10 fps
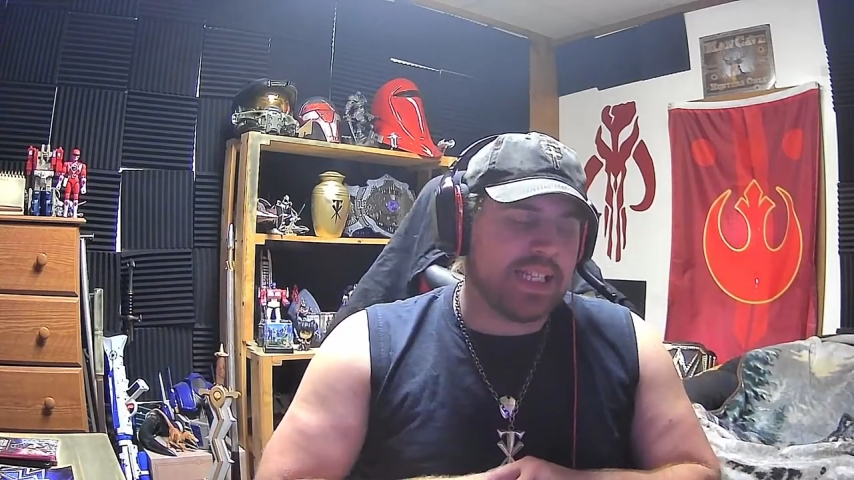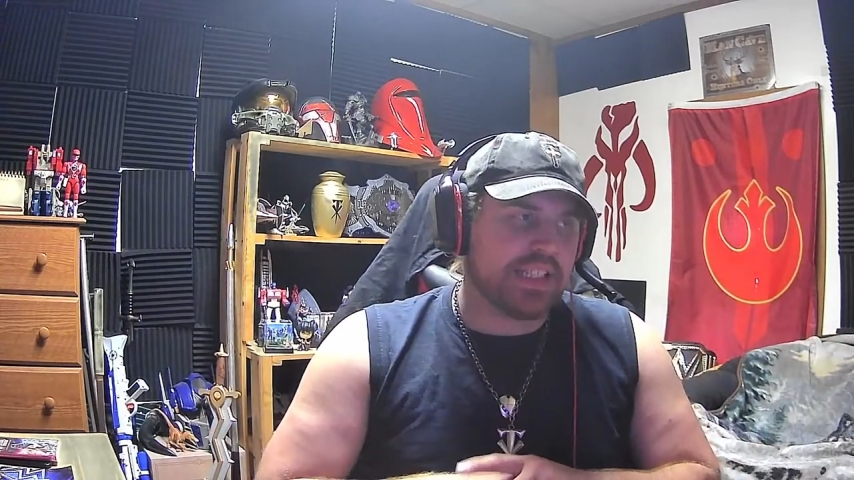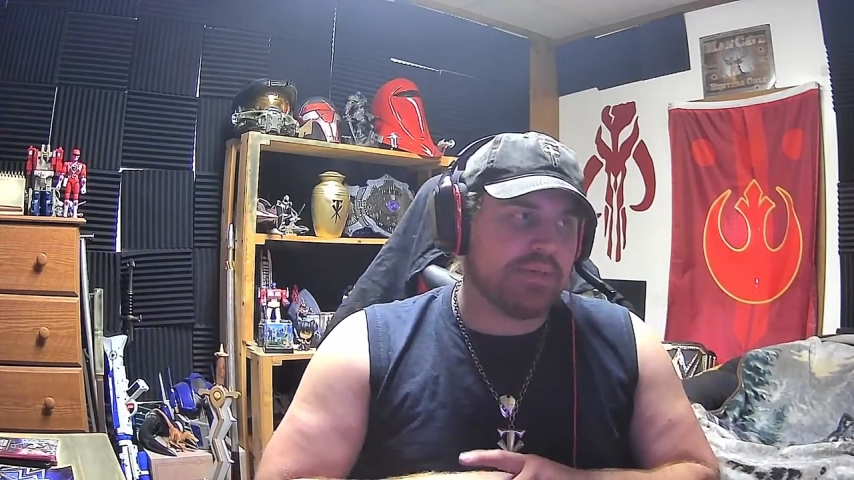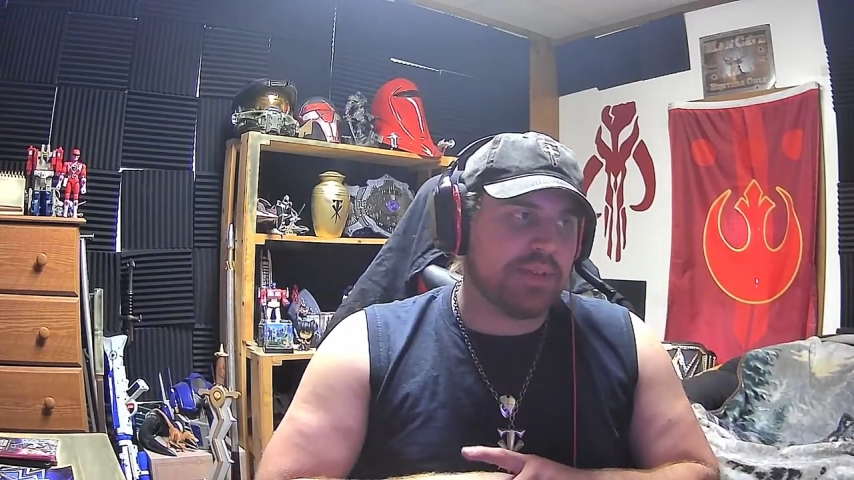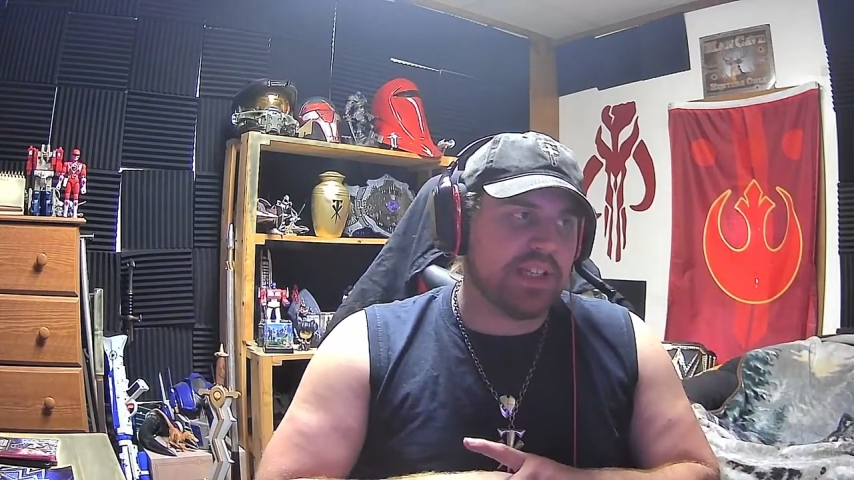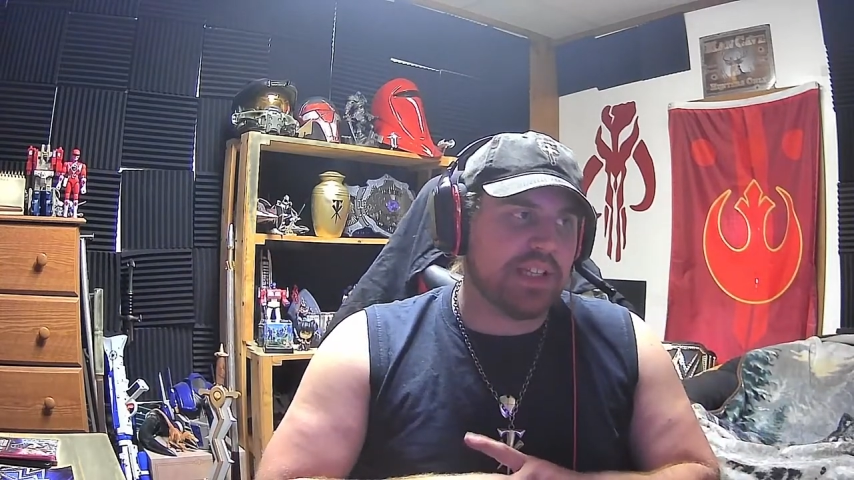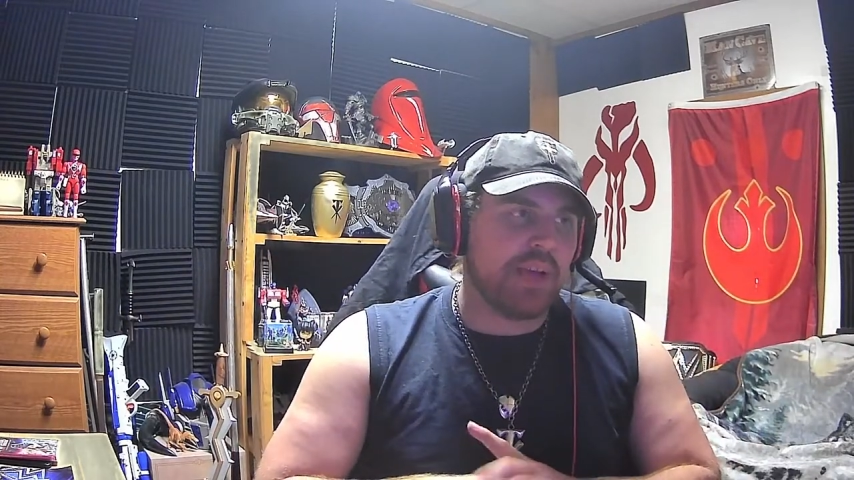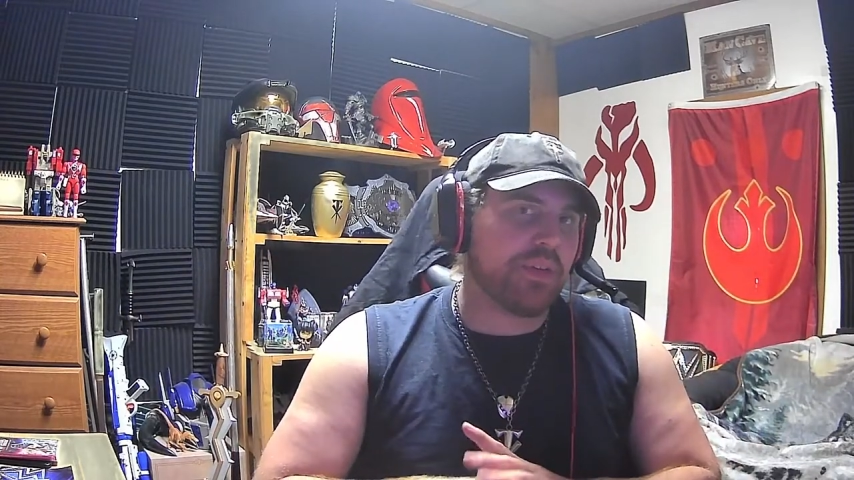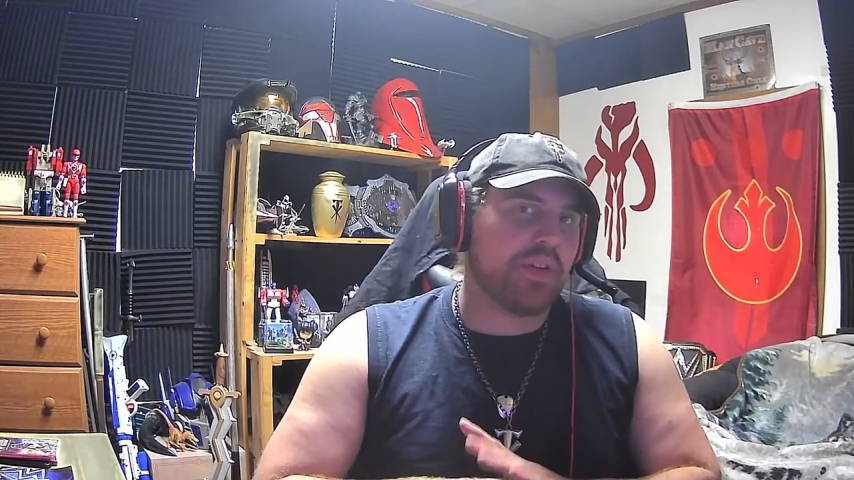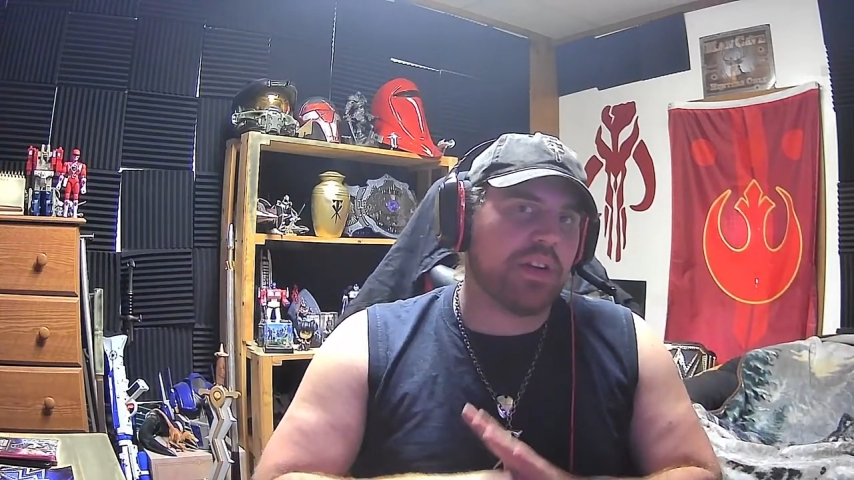going to be
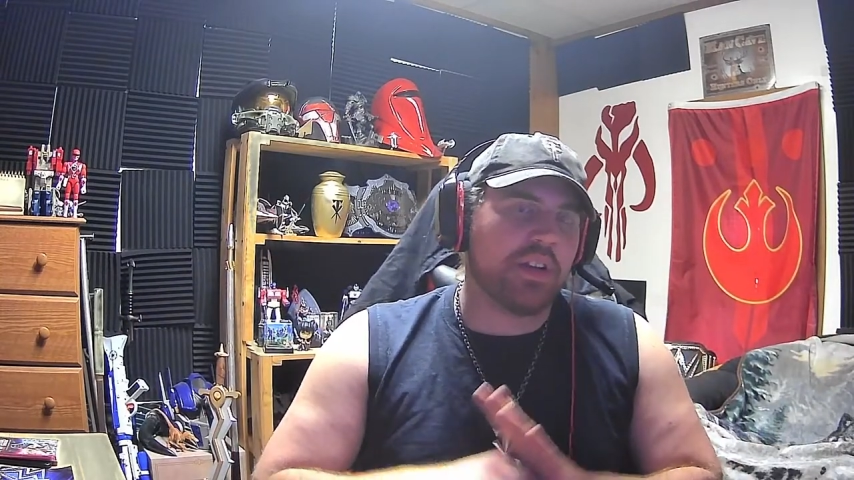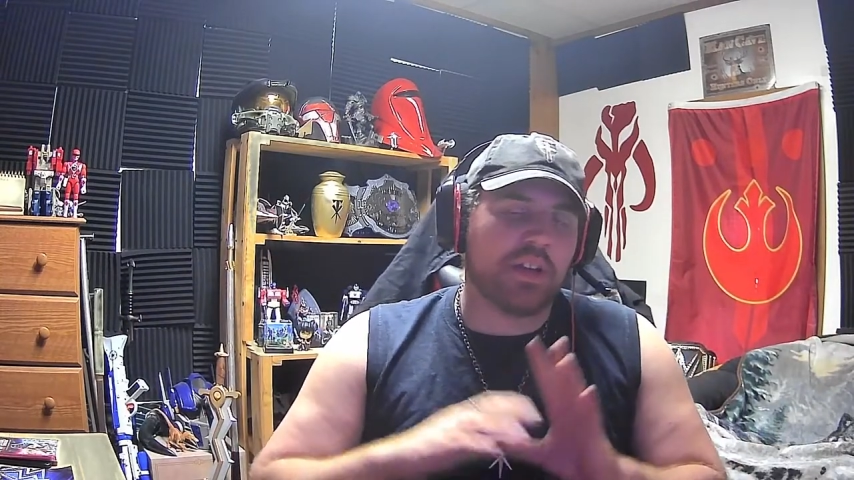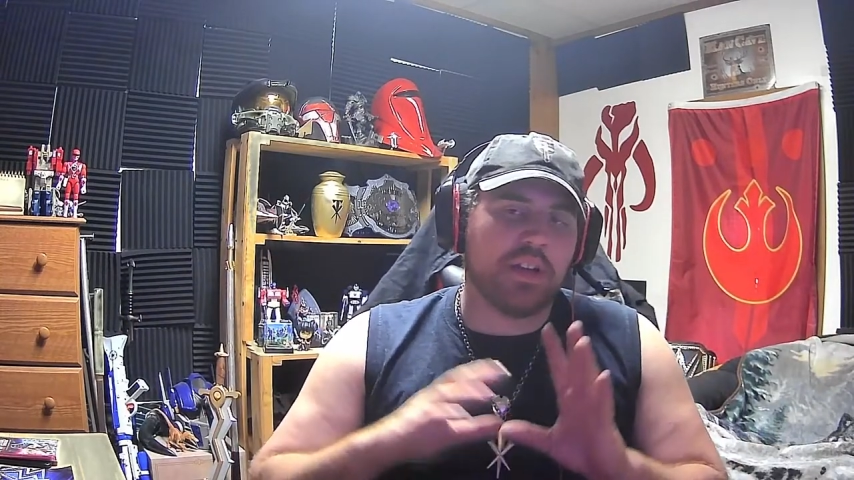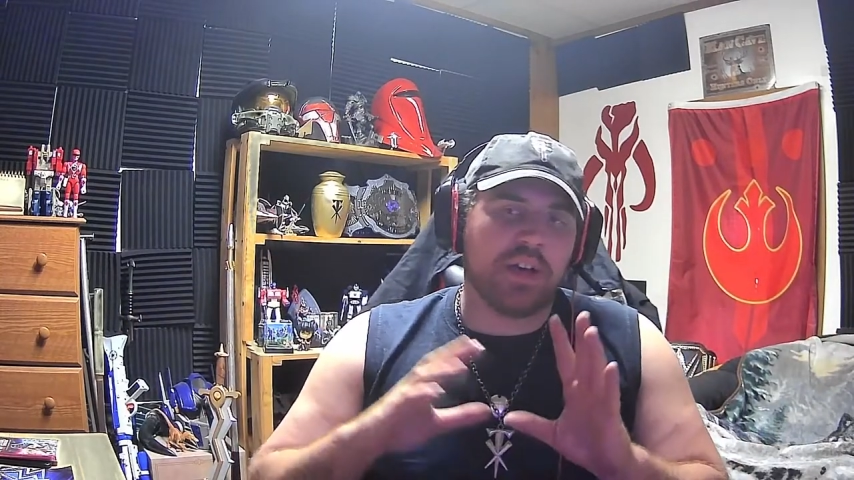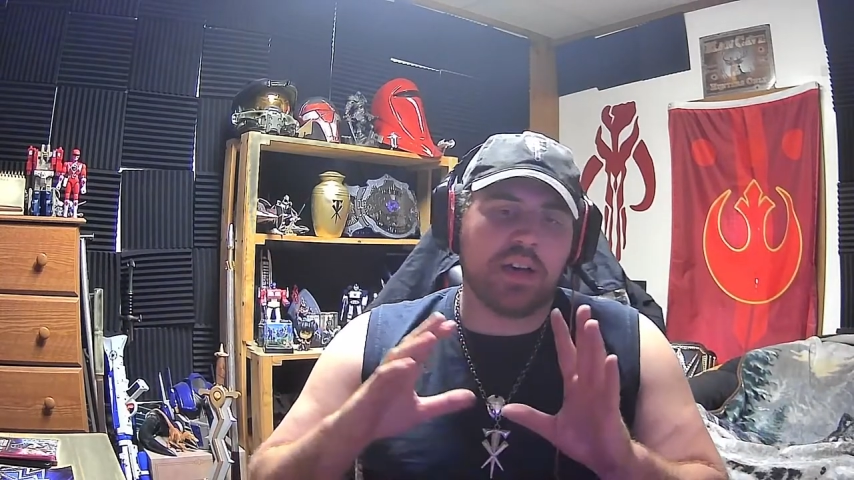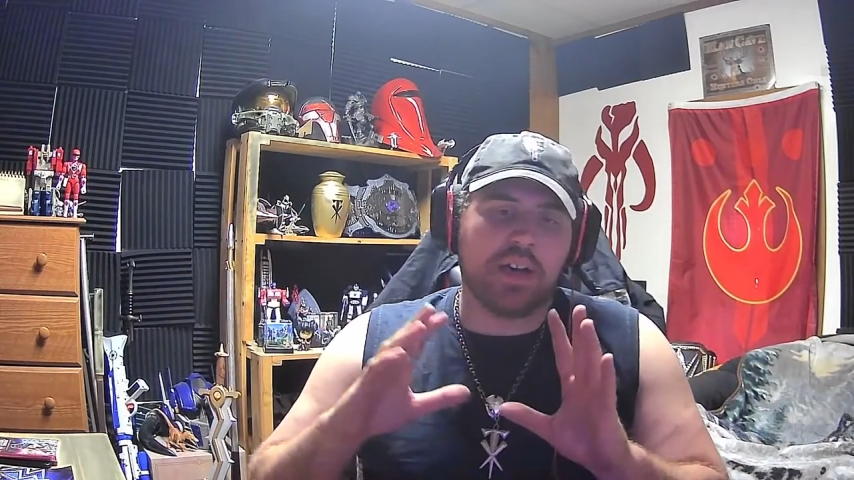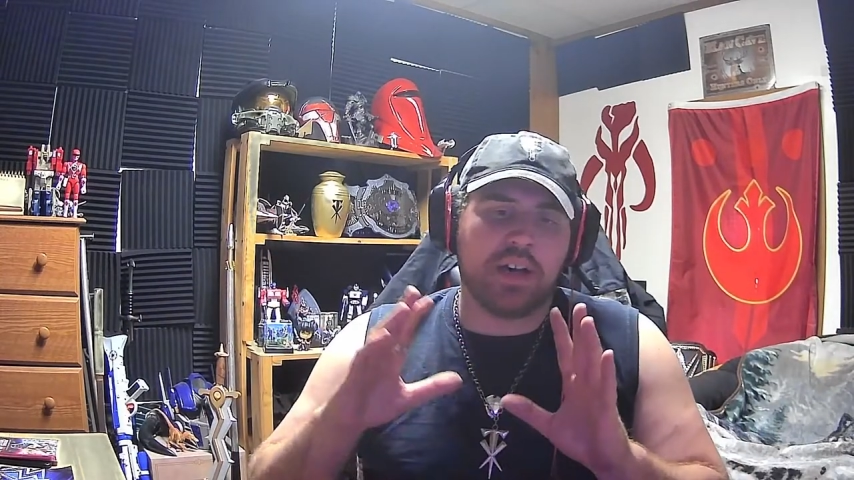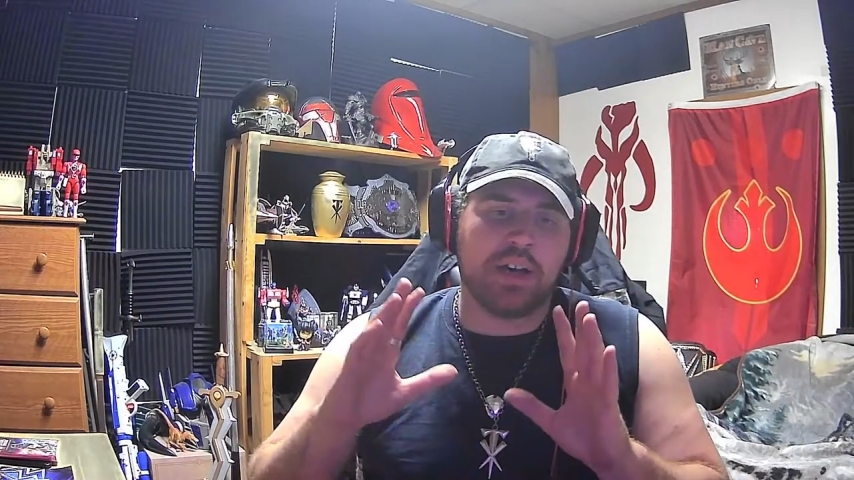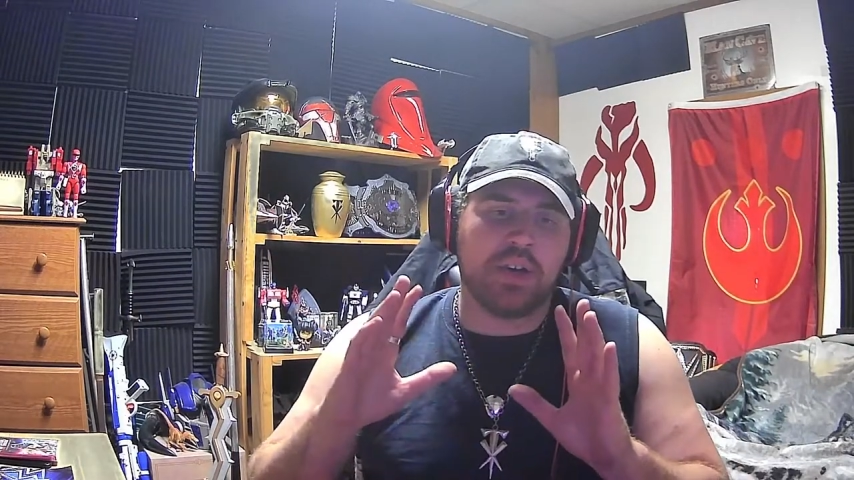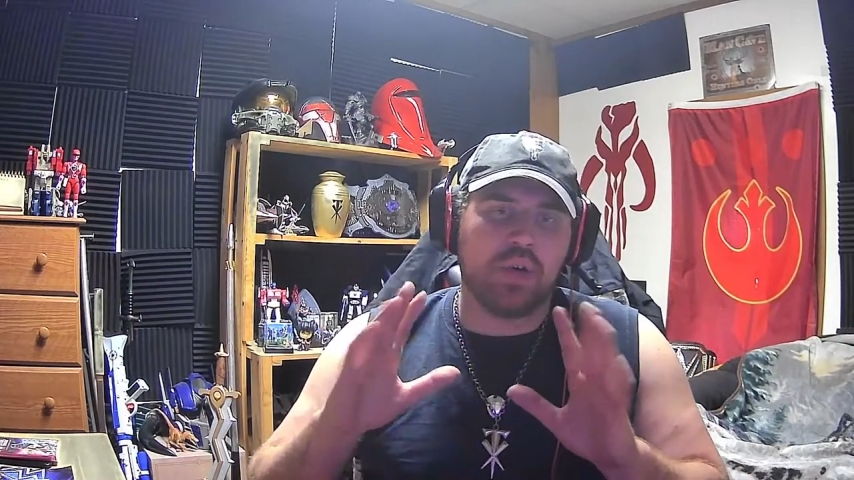temporary uh,
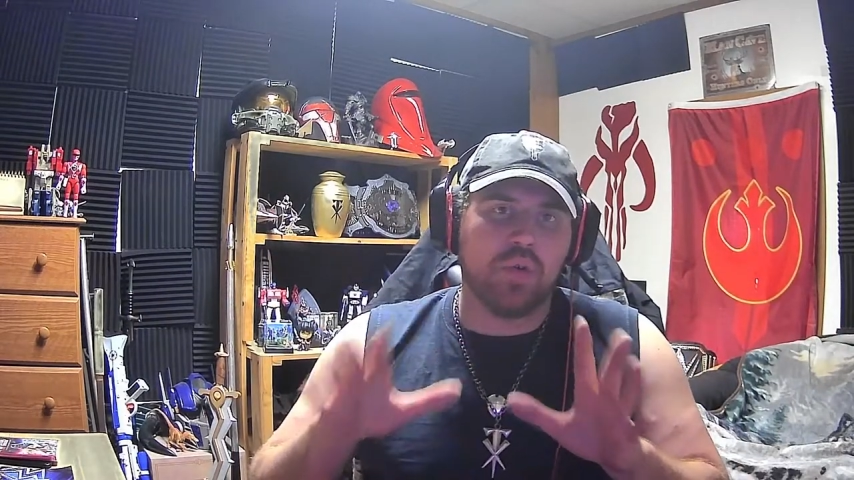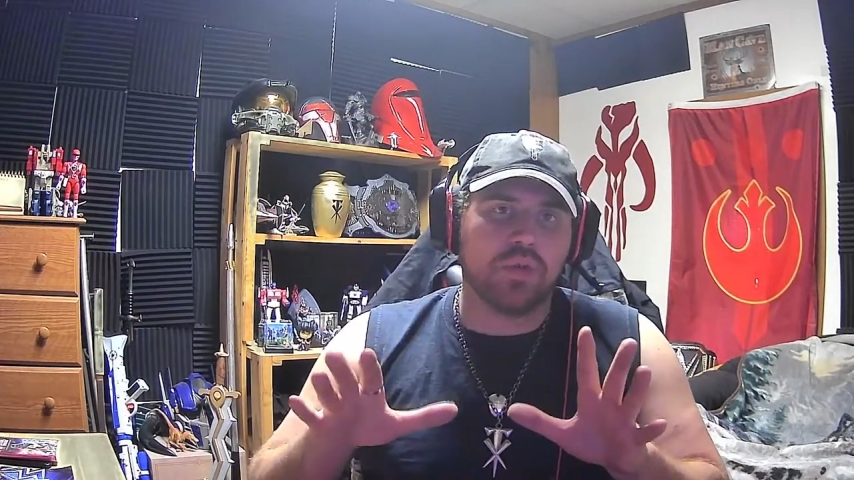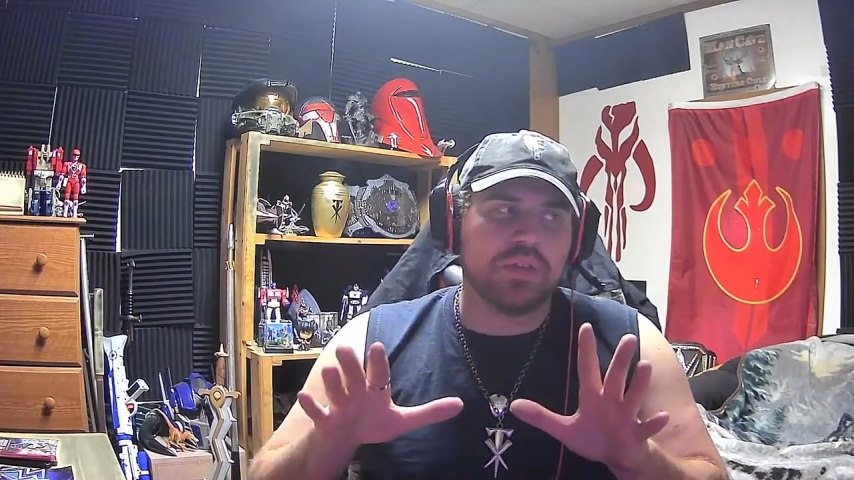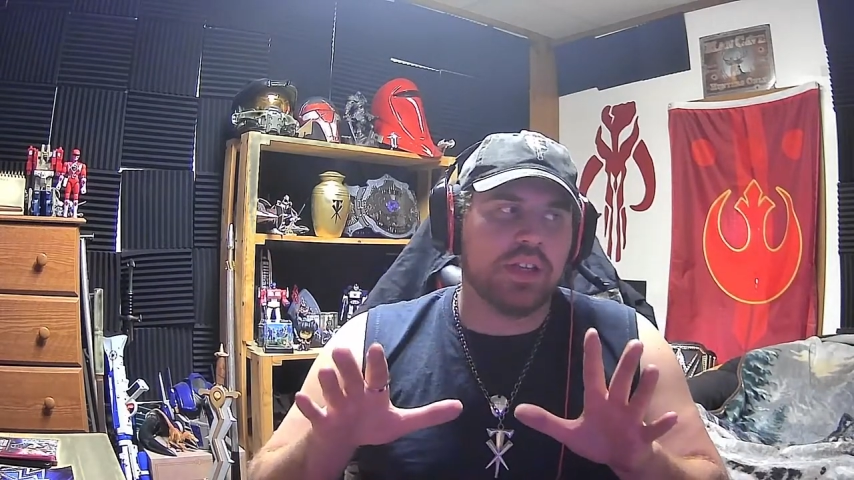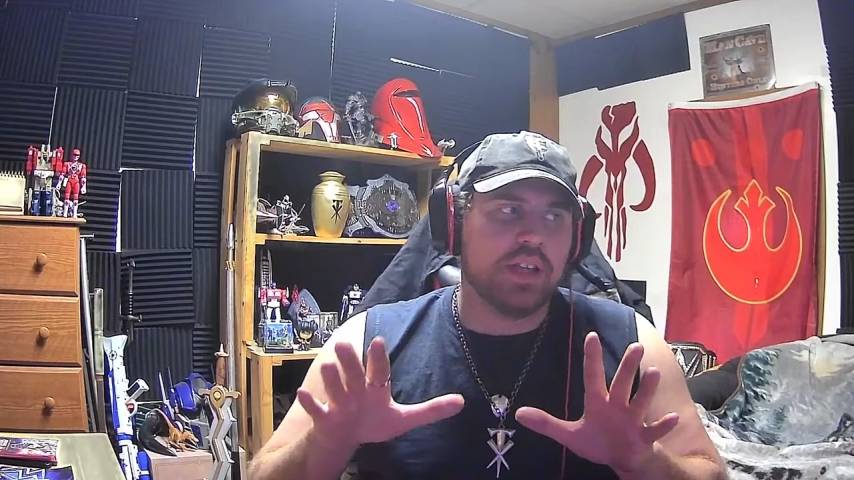on hold.